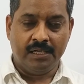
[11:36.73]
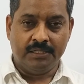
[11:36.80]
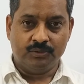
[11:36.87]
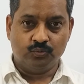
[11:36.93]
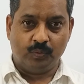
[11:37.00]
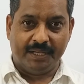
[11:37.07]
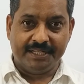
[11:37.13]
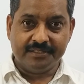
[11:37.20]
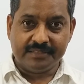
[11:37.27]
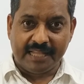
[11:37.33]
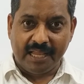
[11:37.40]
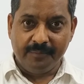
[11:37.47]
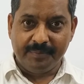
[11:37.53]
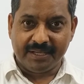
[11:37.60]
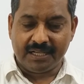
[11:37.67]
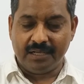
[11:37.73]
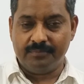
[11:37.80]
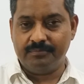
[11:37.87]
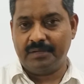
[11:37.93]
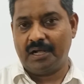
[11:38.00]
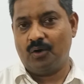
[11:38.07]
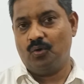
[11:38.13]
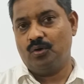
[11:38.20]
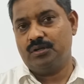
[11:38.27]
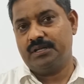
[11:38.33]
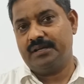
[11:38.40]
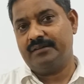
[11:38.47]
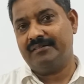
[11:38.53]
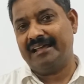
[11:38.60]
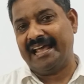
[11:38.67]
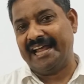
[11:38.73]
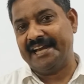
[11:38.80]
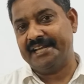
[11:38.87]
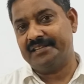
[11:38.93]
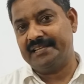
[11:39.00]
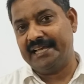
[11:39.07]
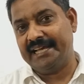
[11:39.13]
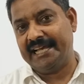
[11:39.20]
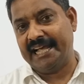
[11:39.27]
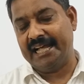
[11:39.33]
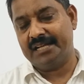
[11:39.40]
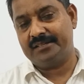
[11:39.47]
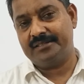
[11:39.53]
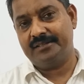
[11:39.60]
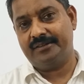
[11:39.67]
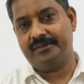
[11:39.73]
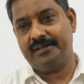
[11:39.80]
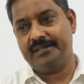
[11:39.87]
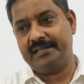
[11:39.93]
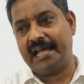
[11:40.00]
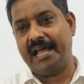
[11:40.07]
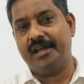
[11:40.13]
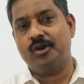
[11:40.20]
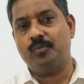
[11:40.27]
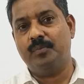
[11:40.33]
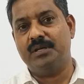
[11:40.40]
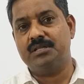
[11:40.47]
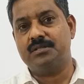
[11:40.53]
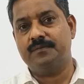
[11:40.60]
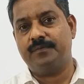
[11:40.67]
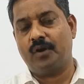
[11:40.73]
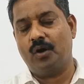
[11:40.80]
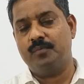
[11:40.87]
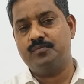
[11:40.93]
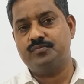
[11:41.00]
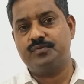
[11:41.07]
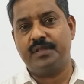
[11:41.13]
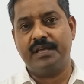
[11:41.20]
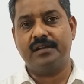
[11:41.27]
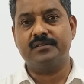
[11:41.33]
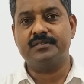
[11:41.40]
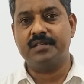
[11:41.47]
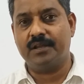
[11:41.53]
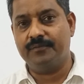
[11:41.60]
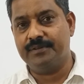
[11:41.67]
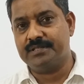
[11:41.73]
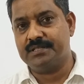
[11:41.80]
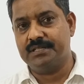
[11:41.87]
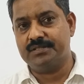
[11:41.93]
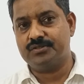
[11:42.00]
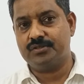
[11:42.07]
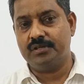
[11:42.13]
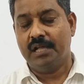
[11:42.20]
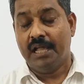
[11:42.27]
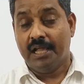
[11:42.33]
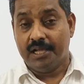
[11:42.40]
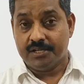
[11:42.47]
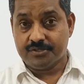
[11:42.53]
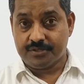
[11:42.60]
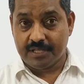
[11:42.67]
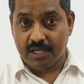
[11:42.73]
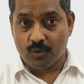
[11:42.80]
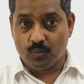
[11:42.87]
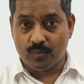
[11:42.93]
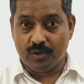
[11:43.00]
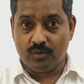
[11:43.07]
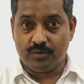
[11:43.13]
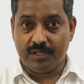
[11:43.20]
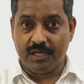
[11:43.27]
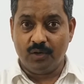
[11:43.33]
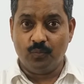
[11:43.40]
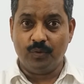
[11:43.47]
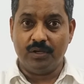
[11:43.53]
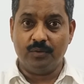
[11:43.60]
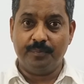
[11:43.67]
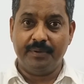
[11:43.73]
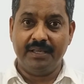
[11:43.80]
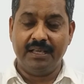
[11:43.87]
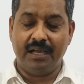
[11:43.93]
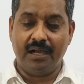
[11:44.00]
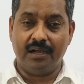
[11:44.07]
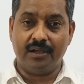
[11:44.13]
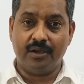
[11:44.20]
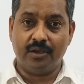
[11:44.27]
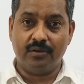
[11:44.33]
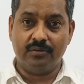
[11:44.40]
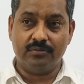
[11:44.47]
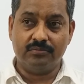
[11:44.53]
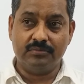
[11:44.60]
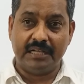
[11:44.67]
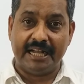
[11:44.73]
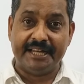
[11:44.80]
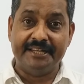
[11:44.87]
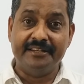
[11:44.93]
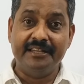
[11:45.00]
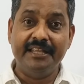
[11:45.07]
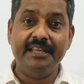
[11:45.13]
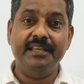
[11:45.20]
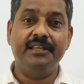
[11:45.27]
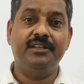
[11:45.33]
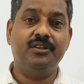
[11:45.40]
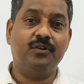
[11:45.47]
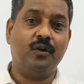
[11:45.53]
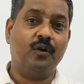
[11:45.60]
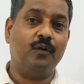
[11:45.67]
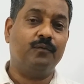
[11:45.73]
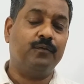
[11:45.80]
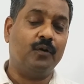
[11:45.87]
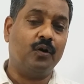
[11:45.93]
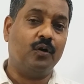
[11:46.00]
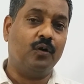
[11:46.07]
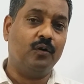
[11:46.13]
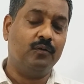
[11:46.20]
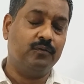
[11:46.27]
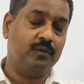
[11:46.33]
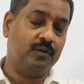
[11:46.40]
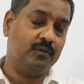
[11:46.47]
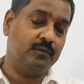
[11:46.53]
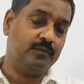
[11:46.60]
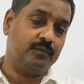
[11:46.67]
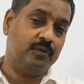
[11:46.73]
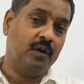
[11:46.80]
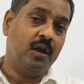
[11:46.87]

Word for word: when they become older and they get uh, retirement from their services there there will be a, uh, a need for, for